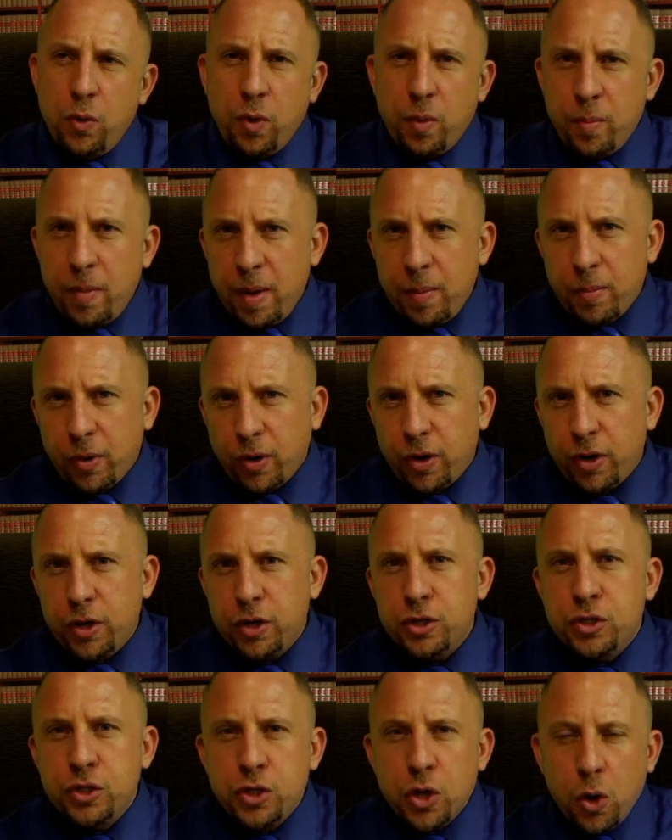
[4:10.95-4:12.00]
Remember,
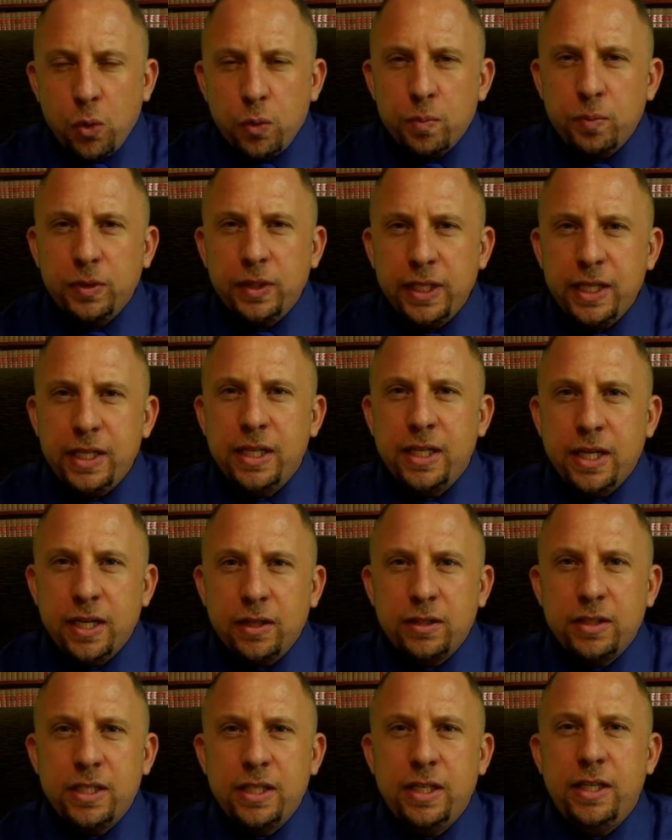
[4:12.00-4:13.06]
don't plead
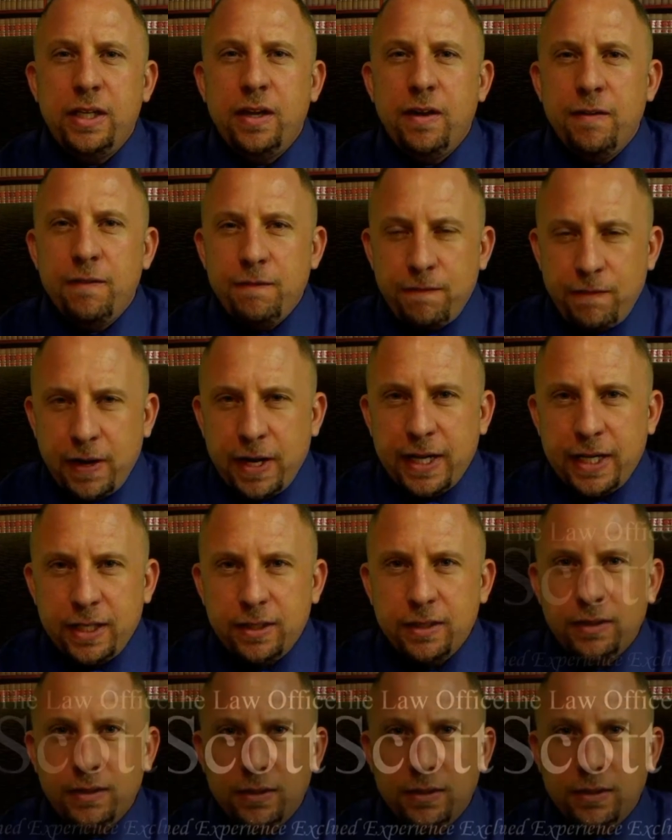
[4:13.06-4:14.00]
guilty, fight.